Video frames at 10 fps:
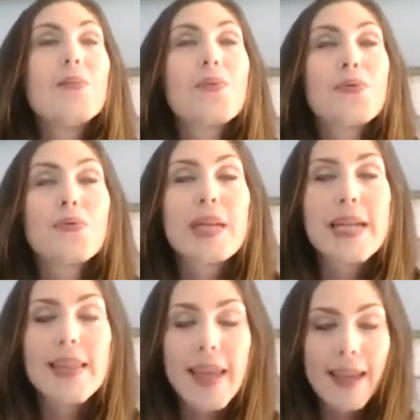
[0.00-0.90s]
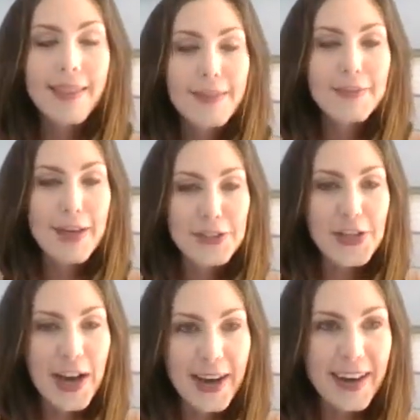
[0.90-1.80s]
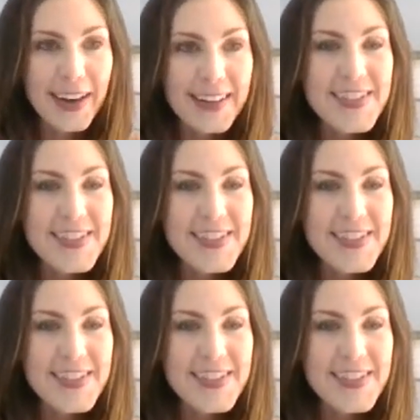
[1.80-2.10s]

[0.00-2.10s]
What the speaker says: breathe in the fresh air,